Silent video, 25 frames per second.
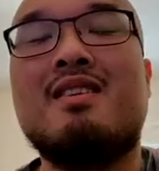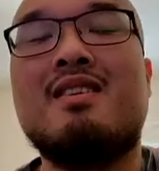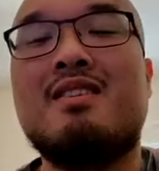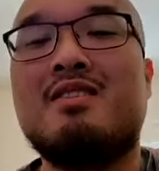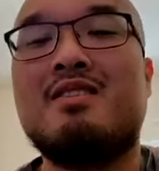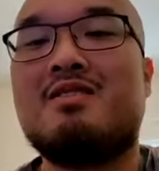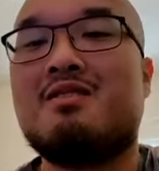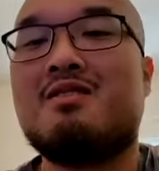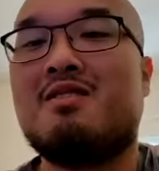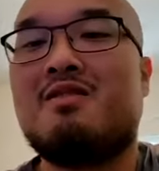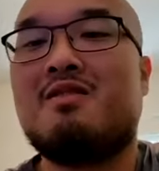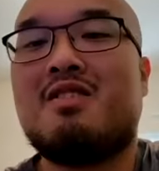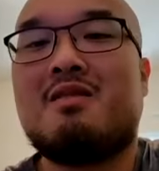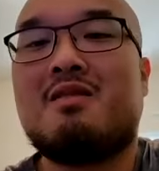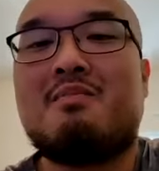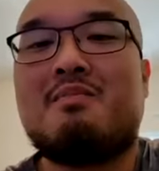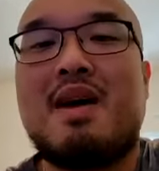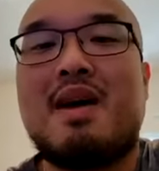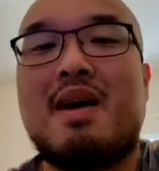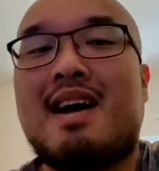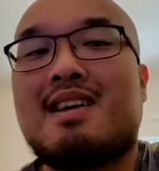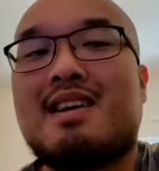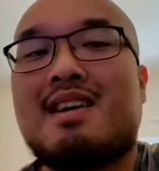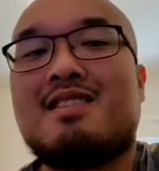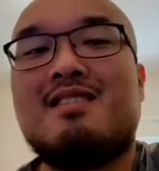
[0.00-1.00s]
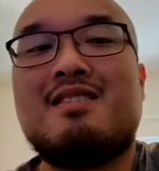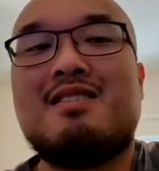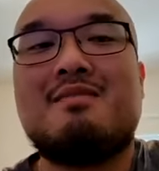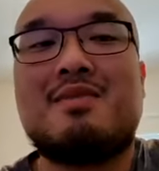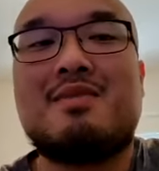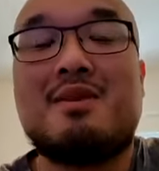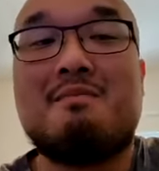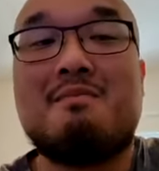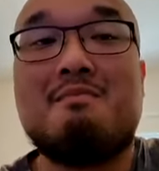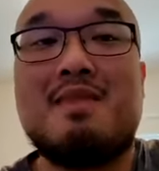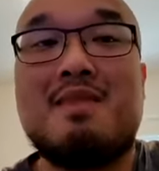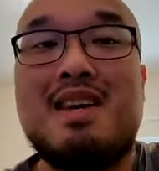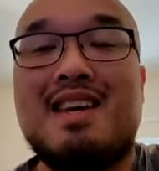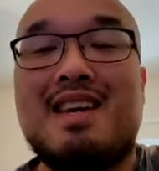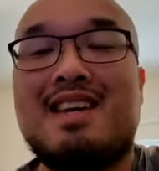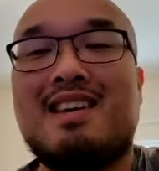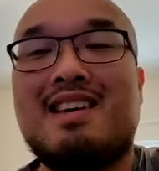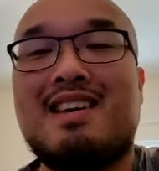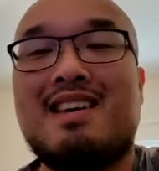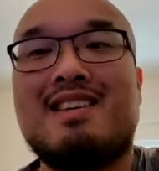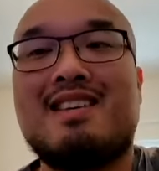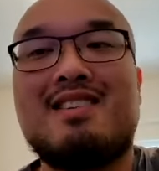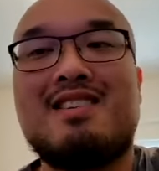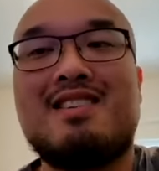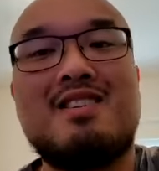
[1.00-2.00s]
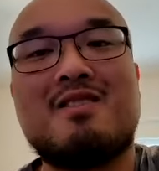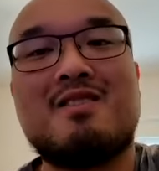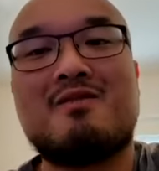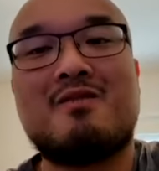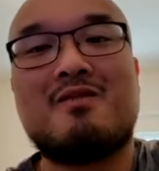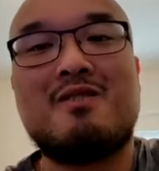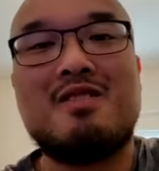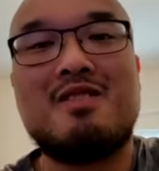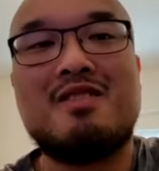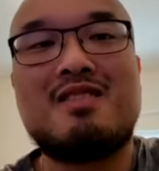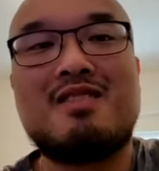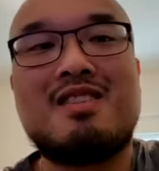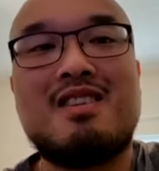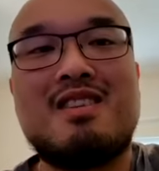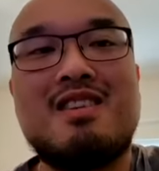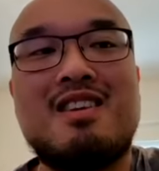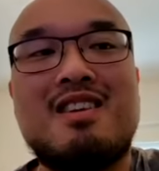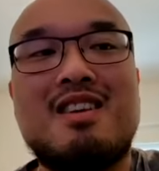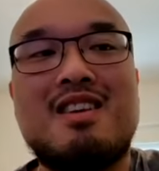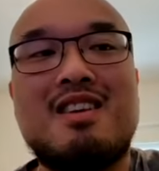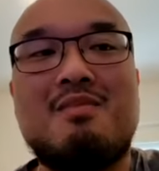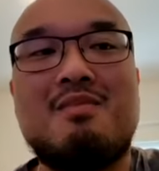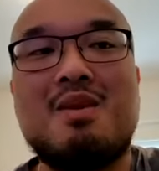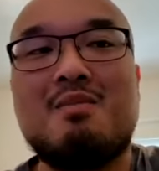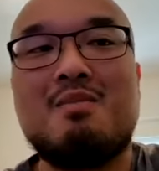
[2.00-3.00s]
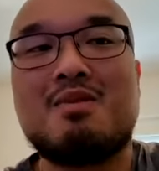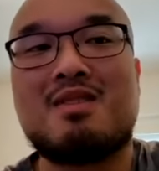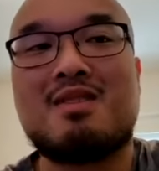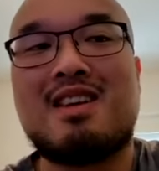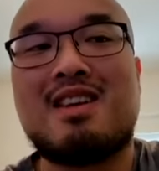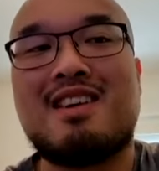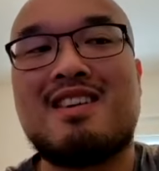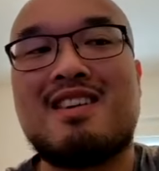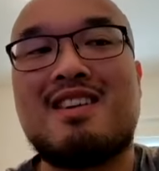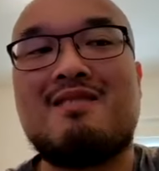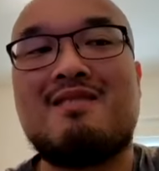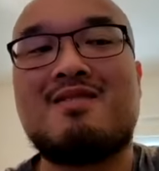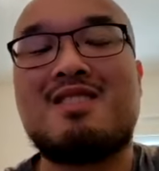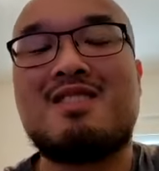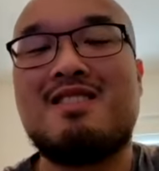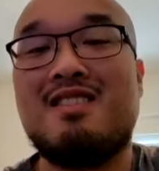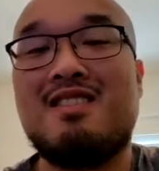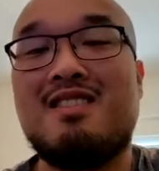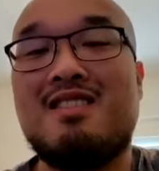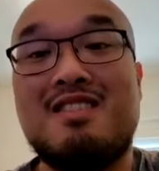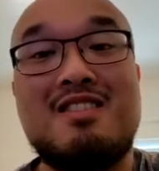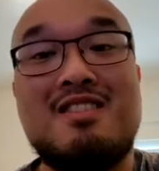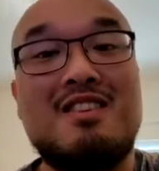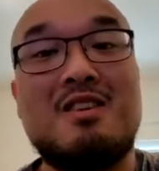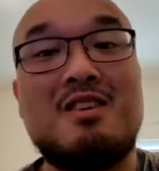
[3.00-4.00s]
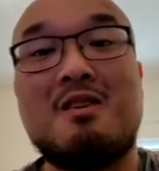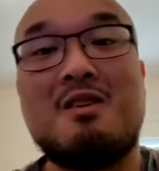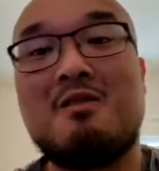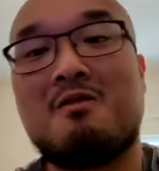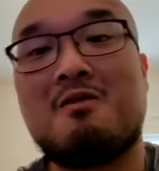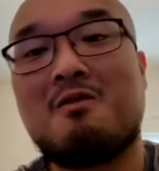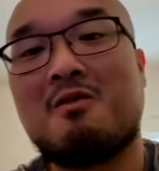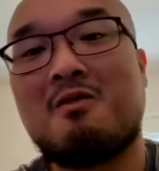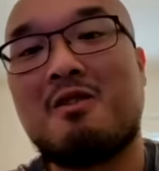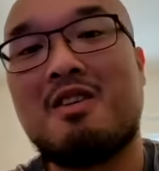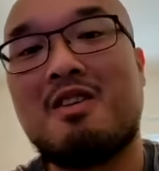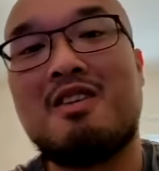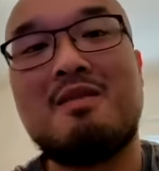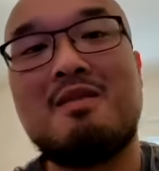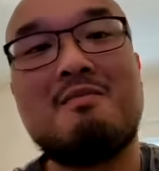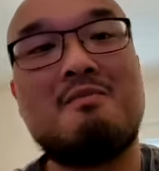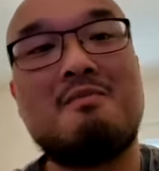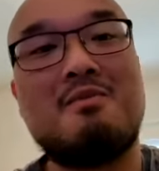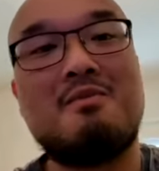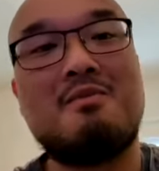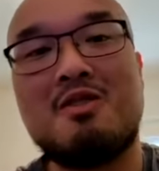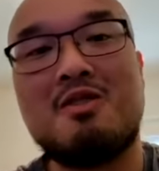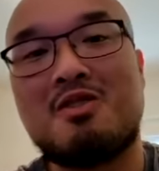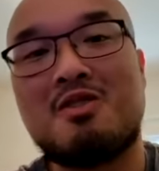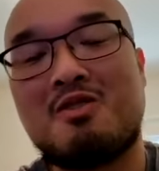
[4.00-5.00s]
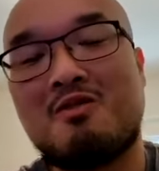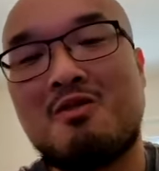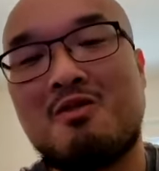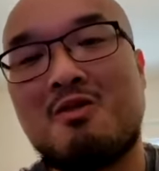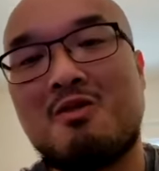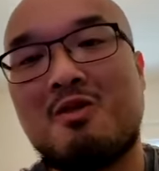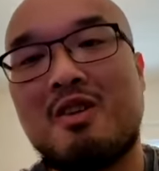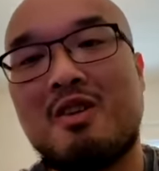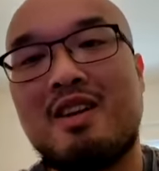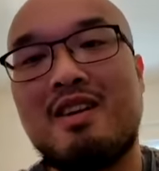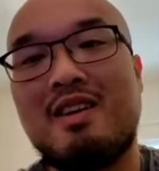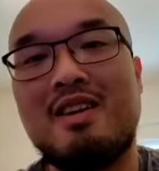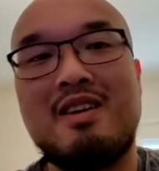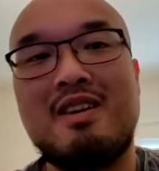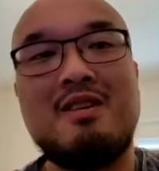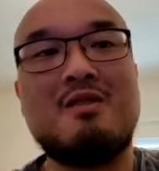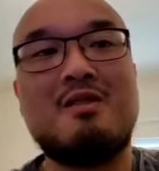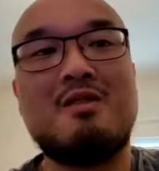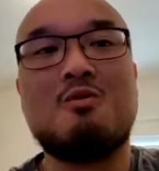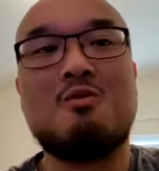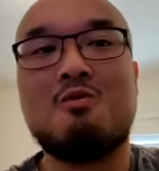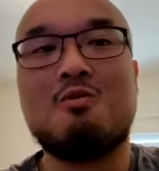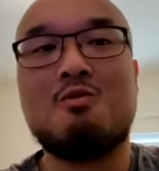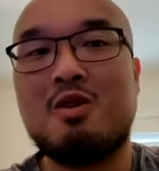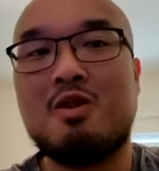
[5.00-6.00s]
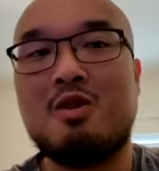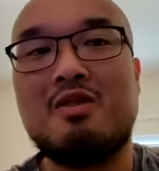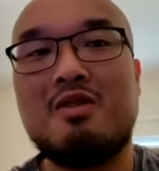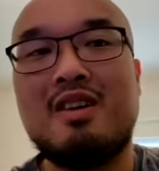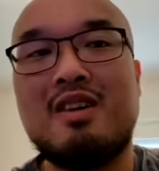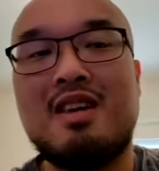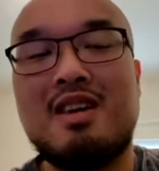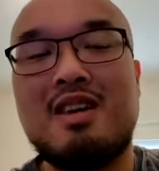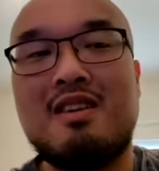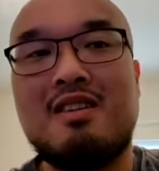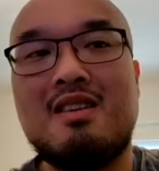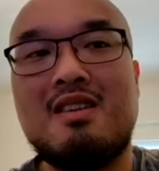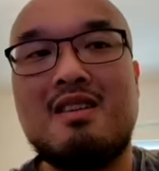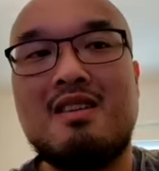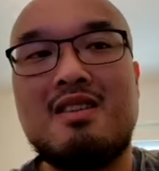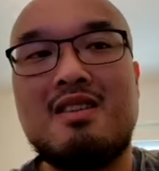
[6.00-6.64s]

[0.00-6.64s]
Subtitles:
So if you're passionate about making a difference in people's lives, go for it, push for it, really